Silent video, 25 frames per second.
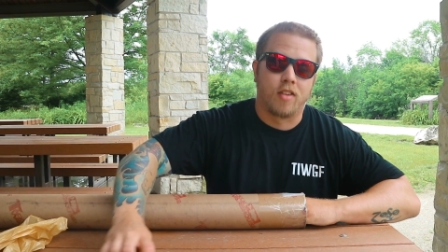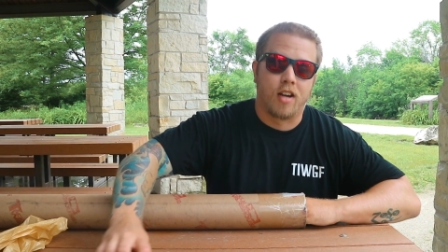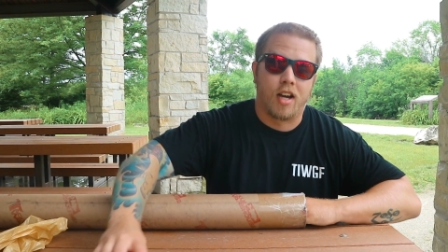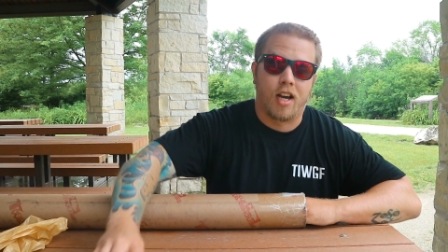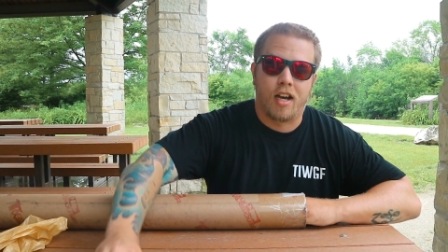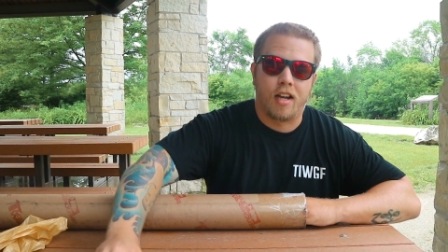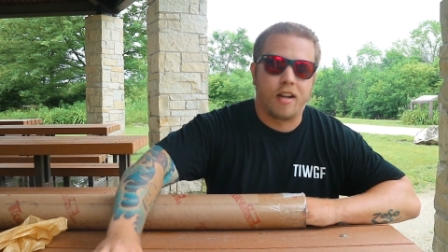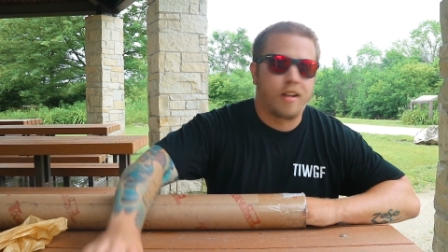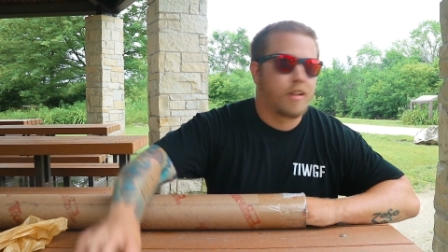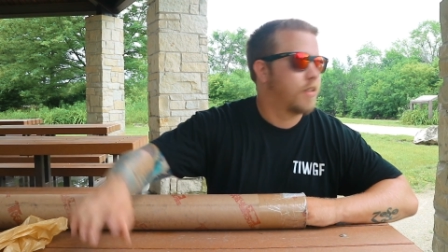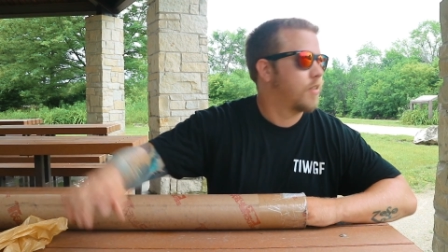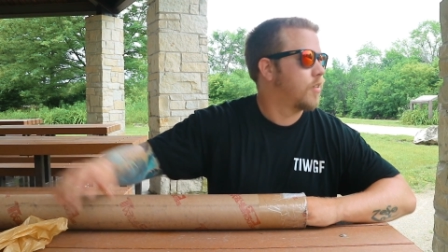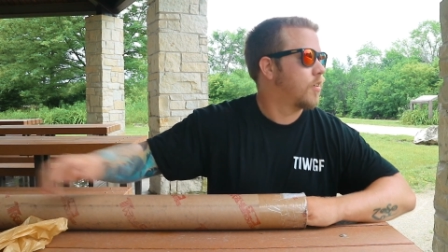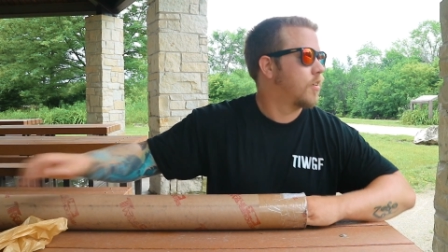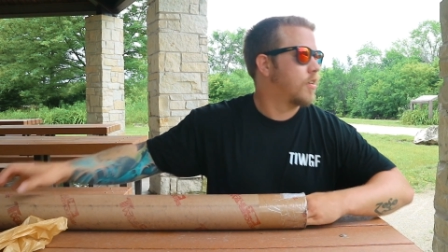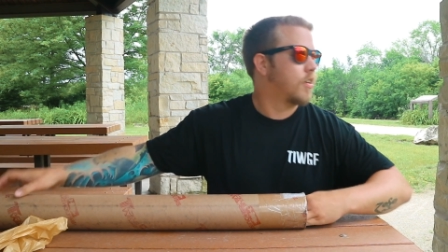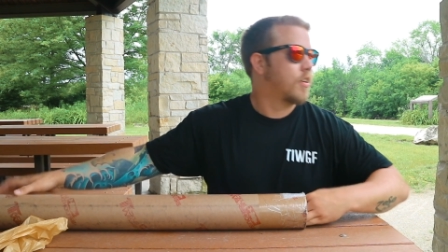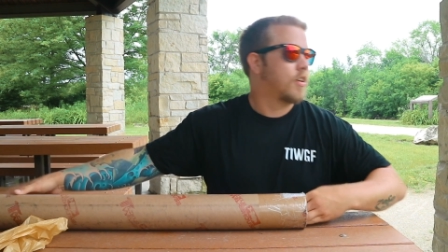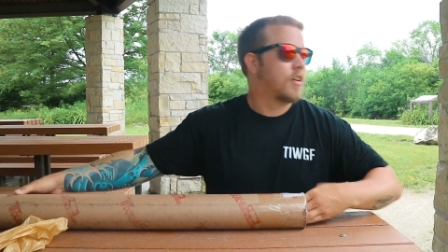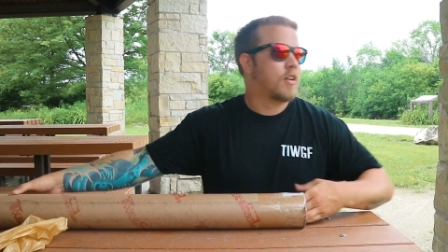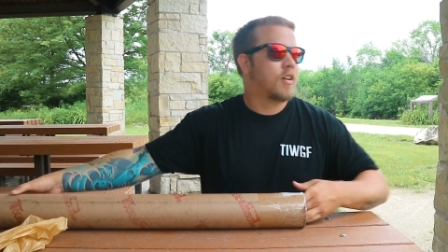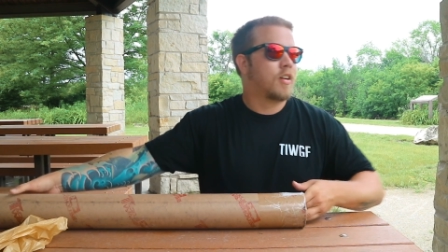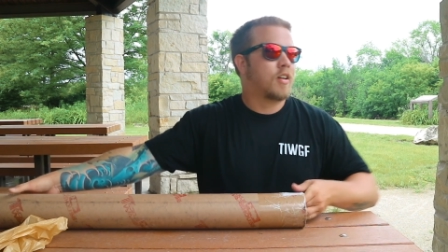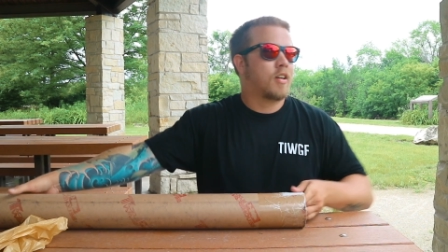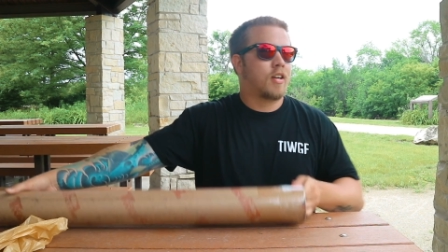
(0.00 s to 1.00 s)
rod.
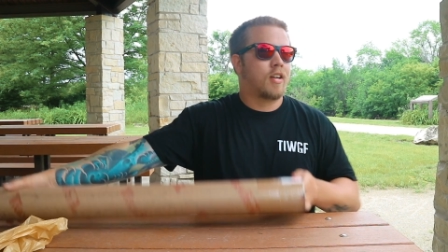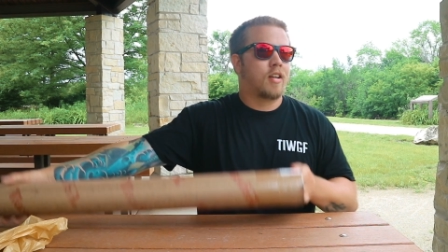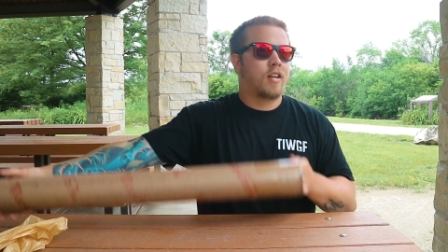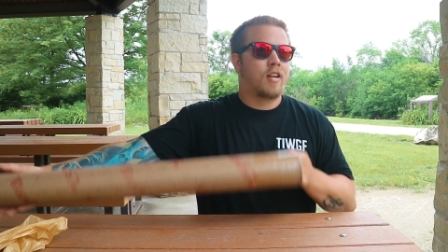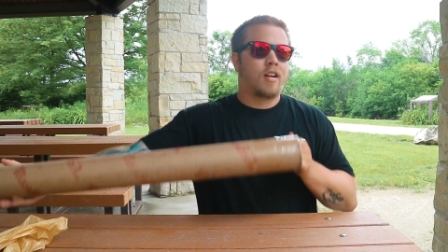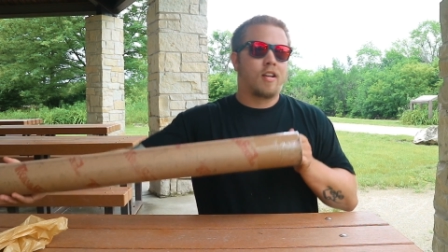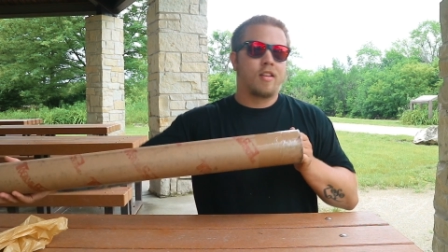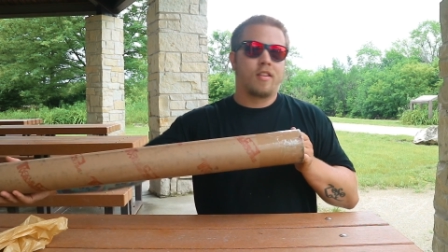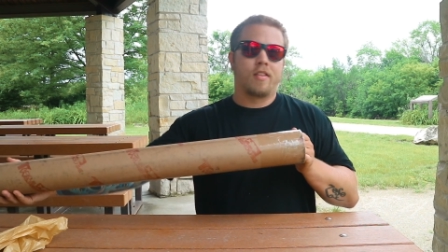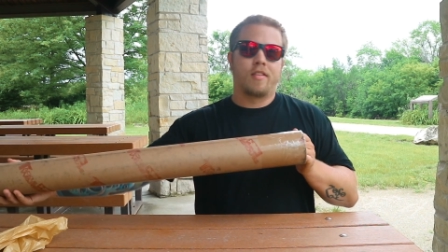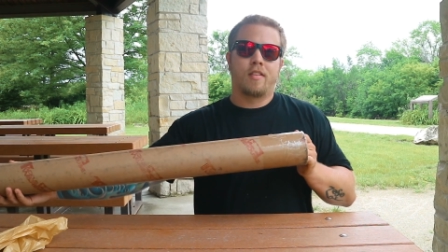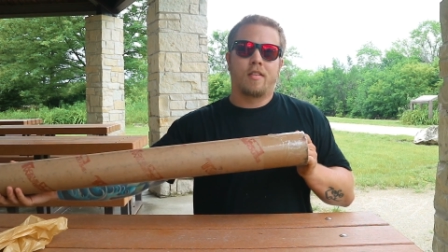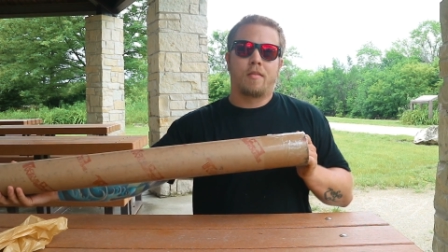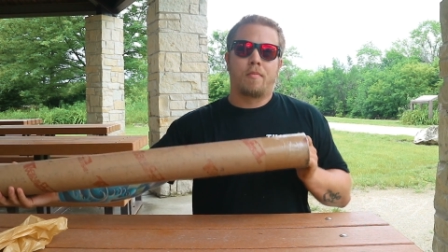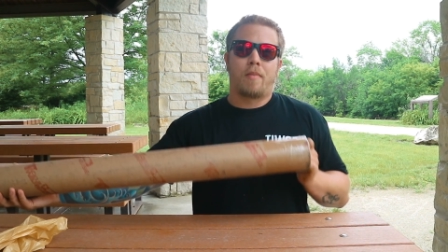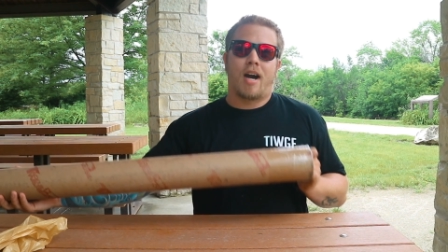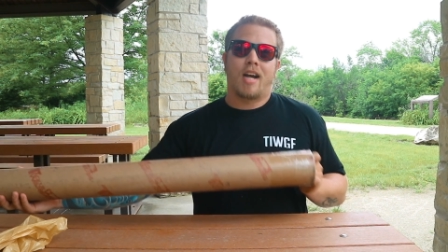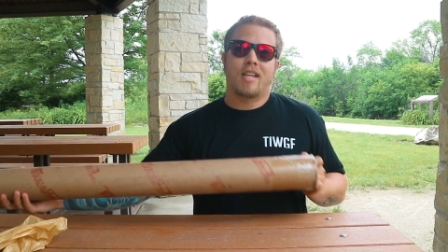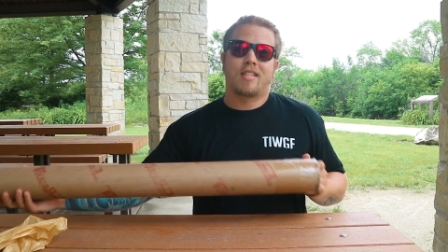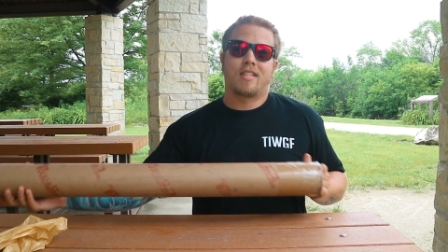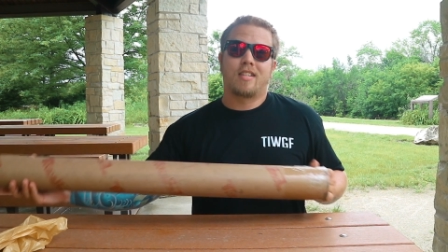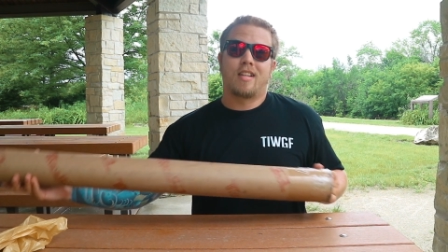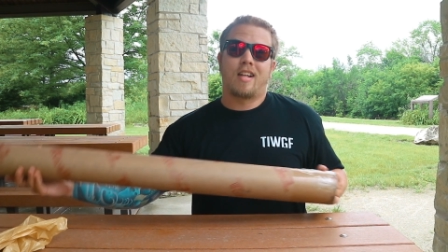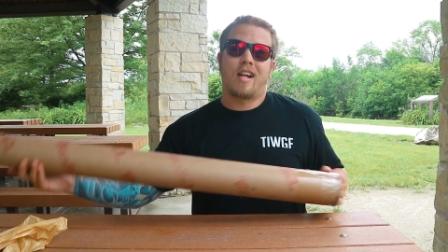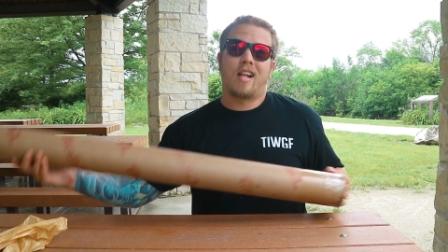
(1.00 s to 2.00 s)

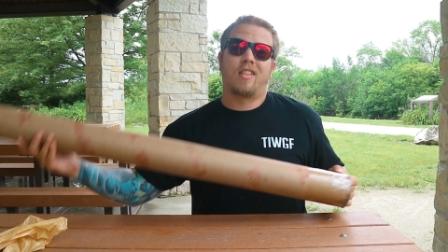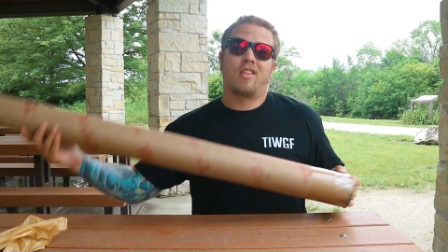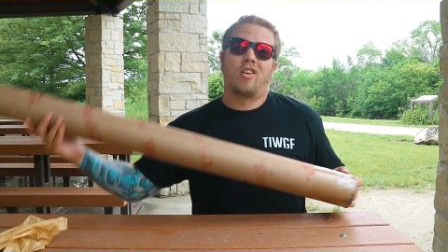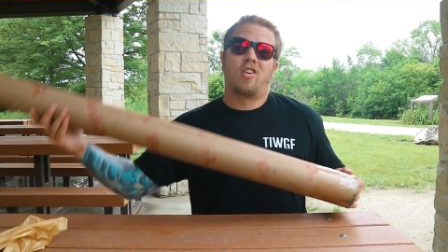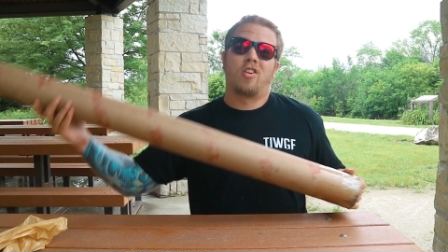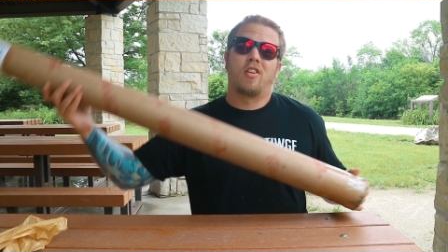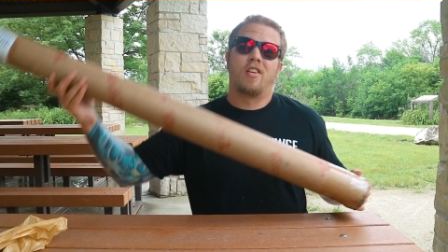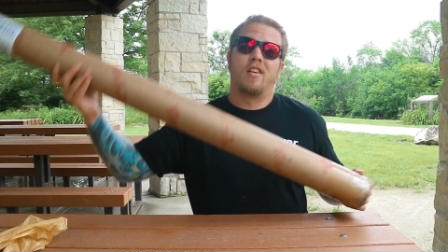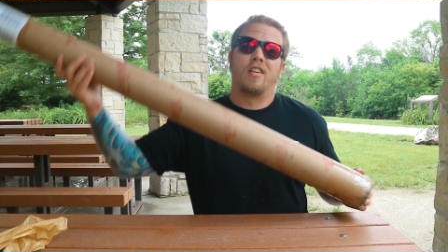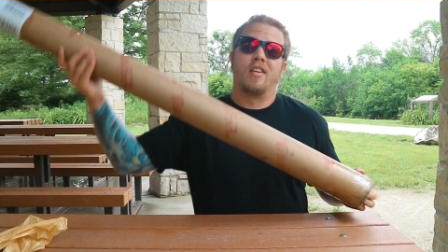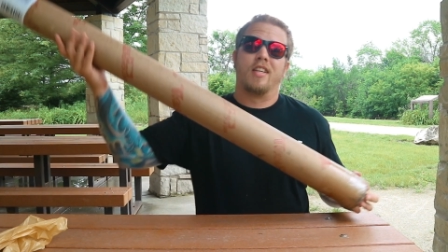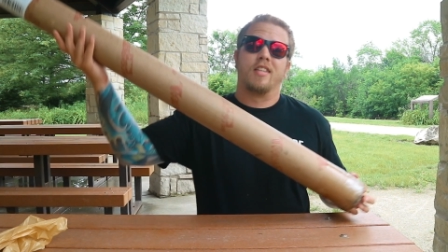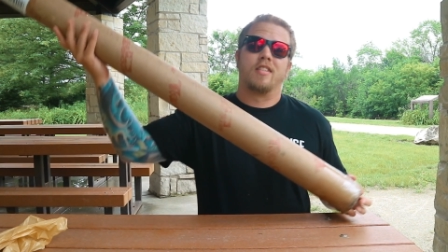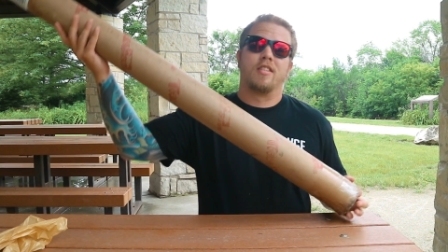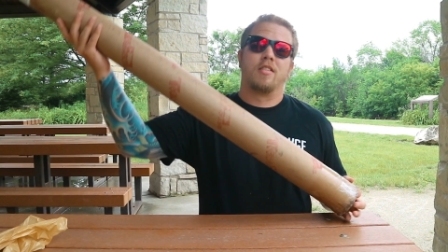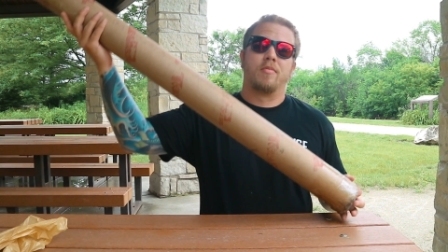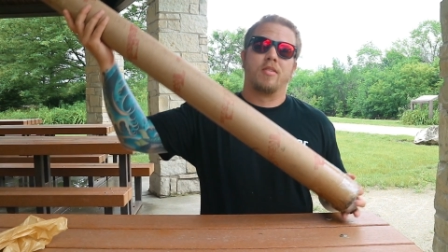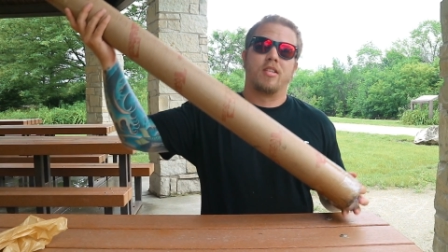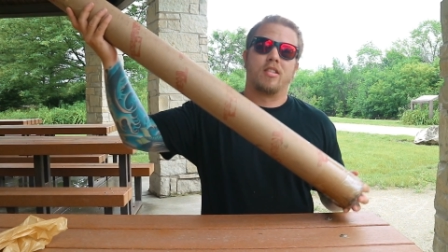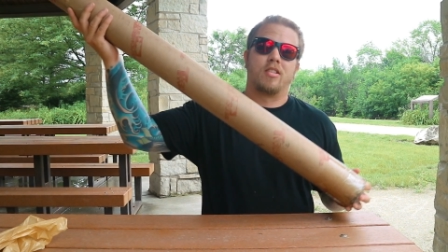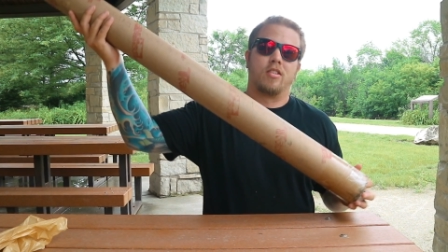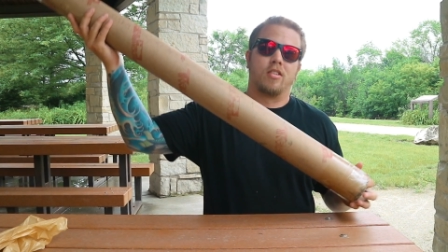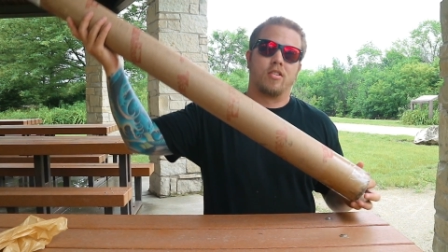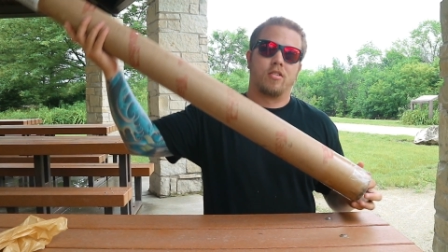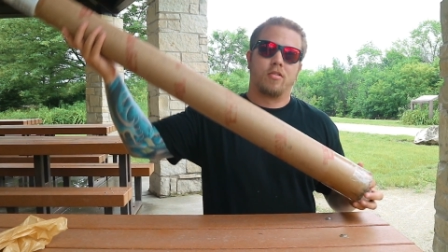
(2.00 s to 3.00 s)
Box is a lot longer than it needs to
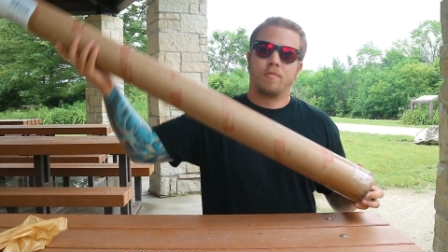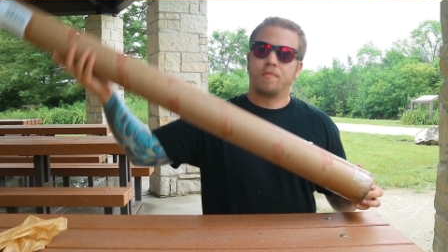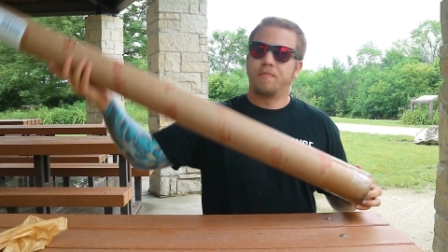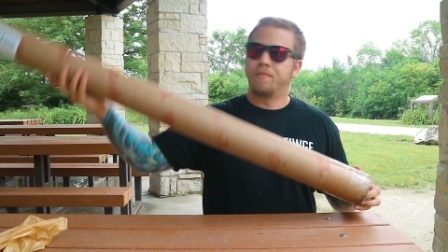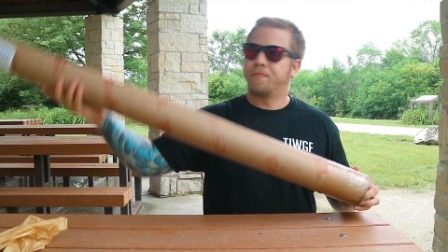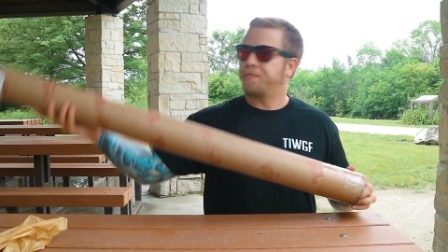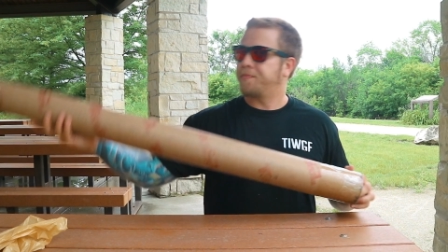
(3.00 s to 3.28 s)
be too.